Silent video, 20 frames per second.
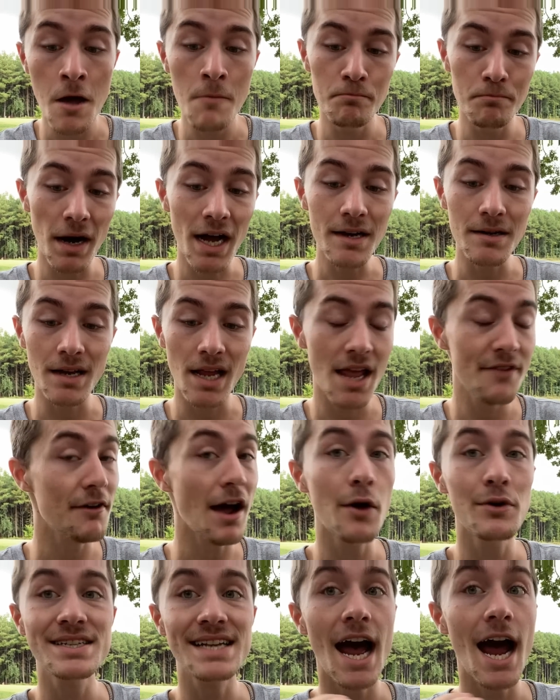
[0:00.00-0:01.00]
But if I
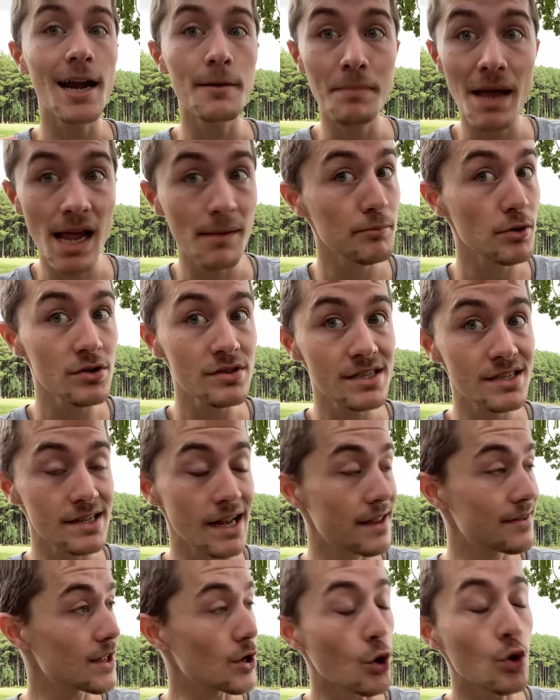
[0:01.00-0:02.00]
was out of papers
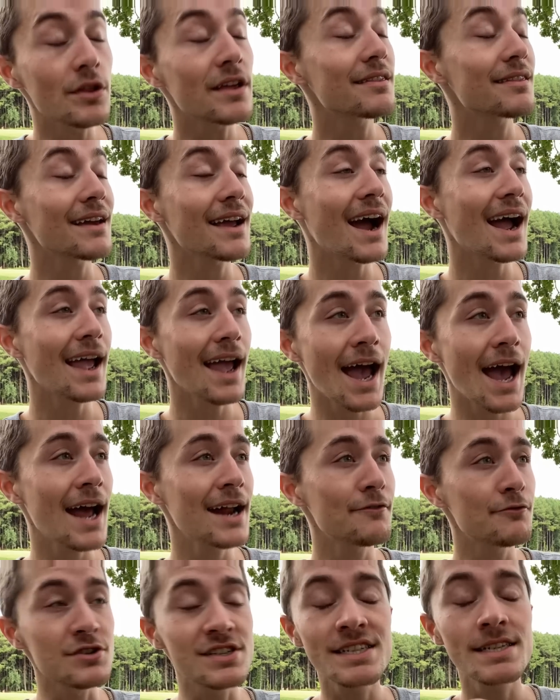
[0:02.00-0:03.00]
and the only thing I
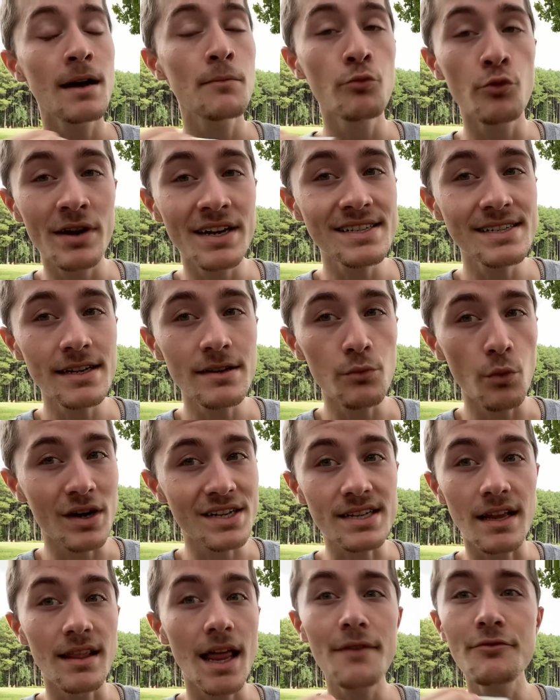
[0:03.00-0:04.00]
had for some reason was
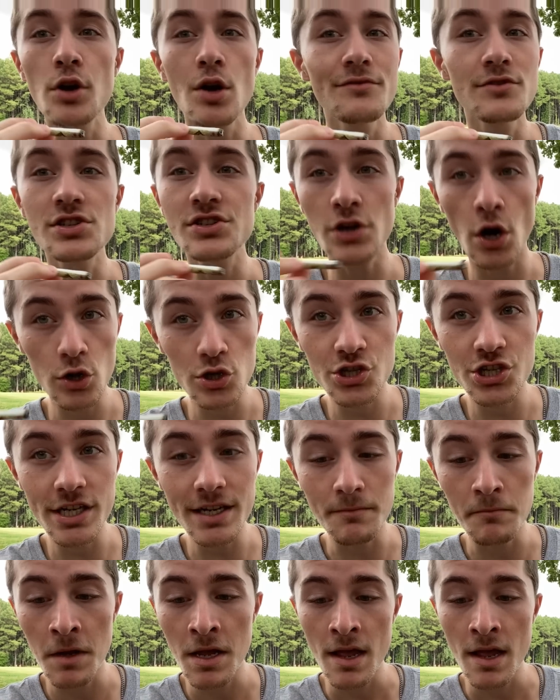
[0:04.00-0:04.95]
a leftover start sheet,